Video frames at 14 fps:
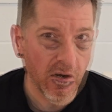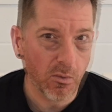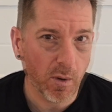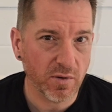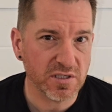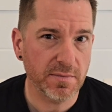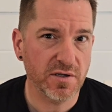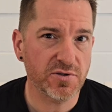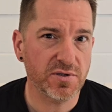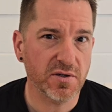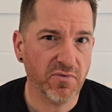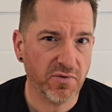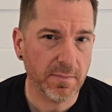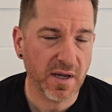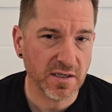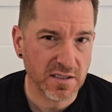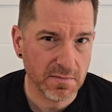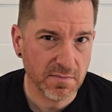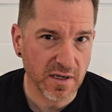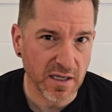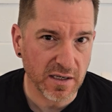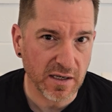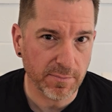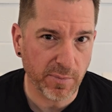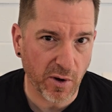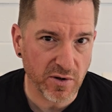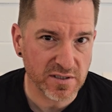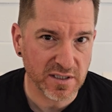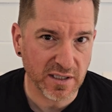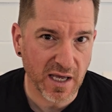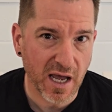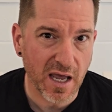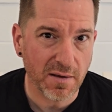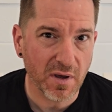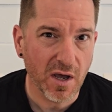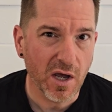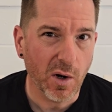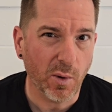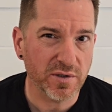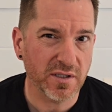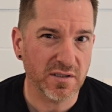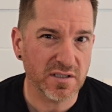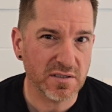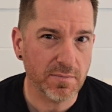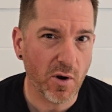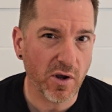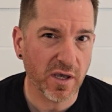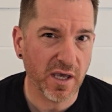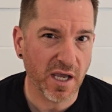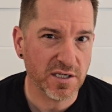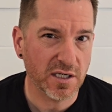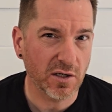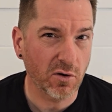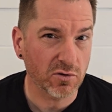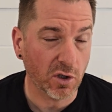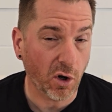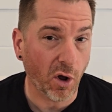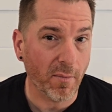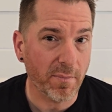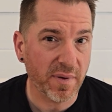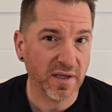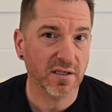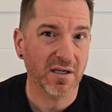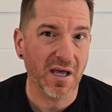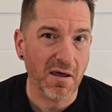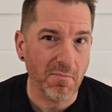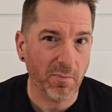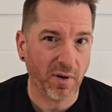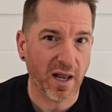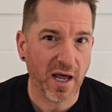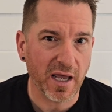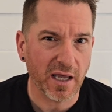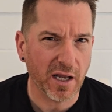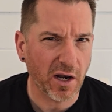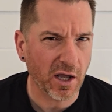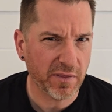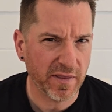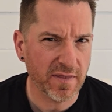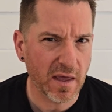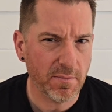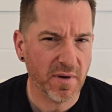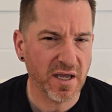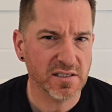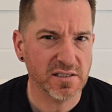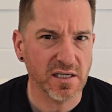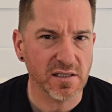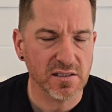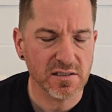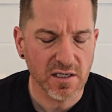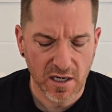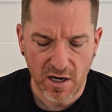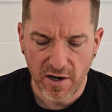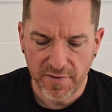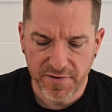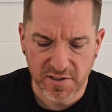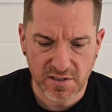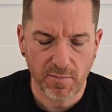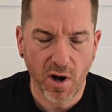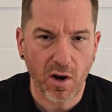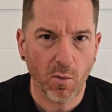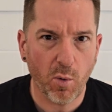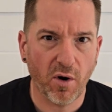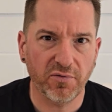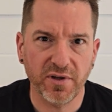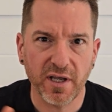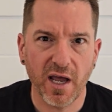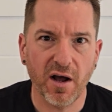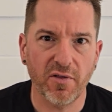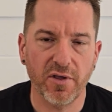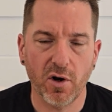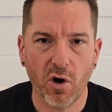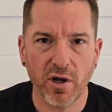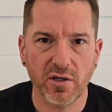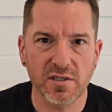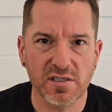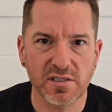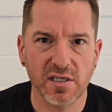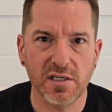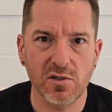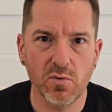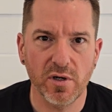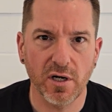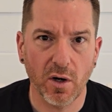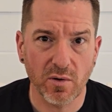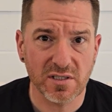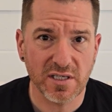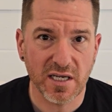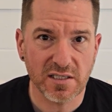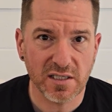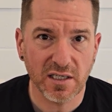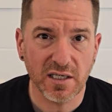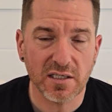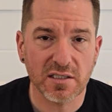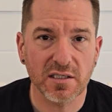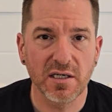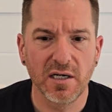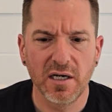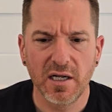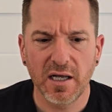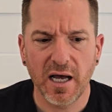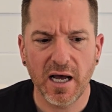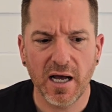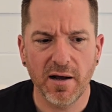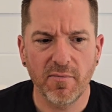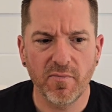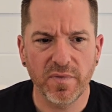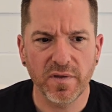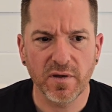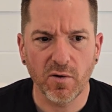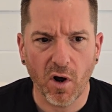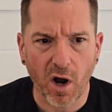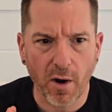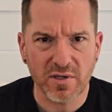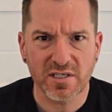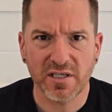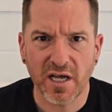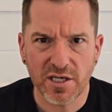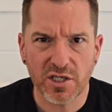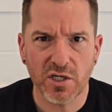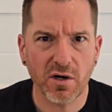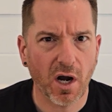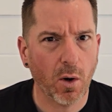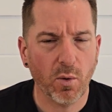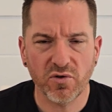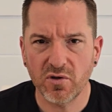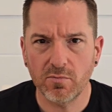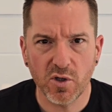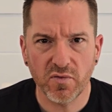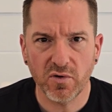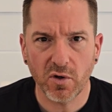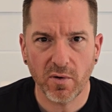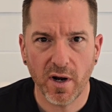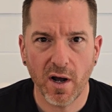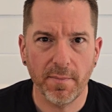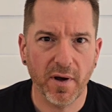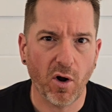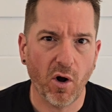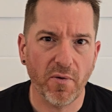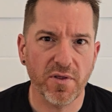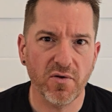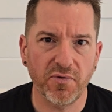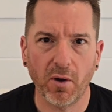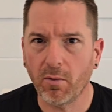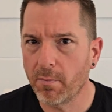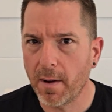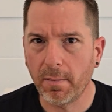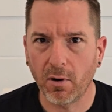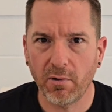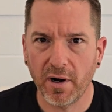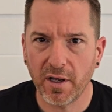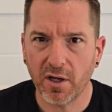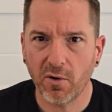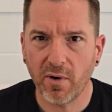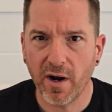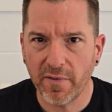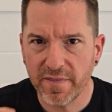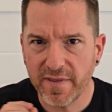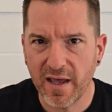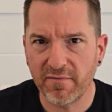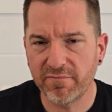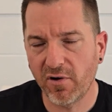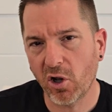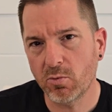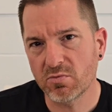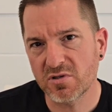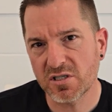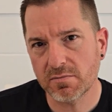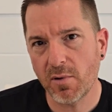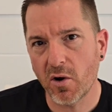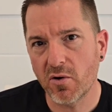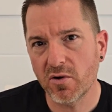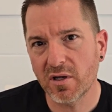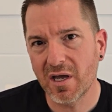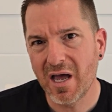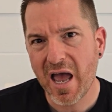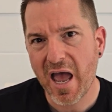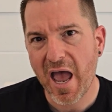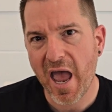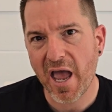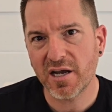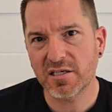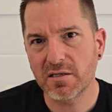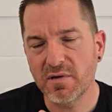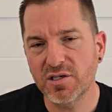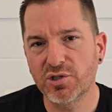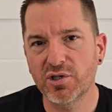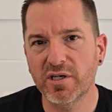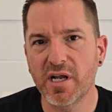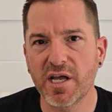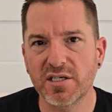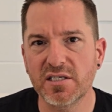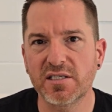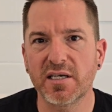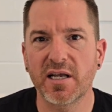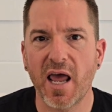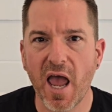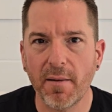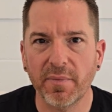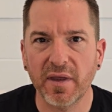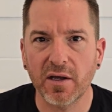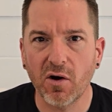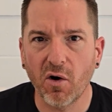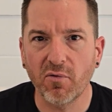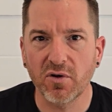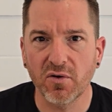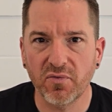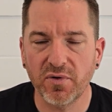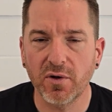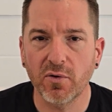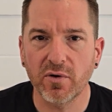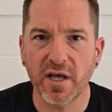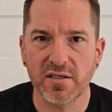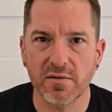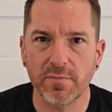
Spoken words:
What was some interesting feedback to me post the game was that the Smoky actually looked a lot better in play, and I think that makes sense. The smoke wafting out that I could see when I was testing it, I was stationary, I wasn't moving around, but on the field when people are running around, that volume of smoke actually means you can actually see it happening on the field as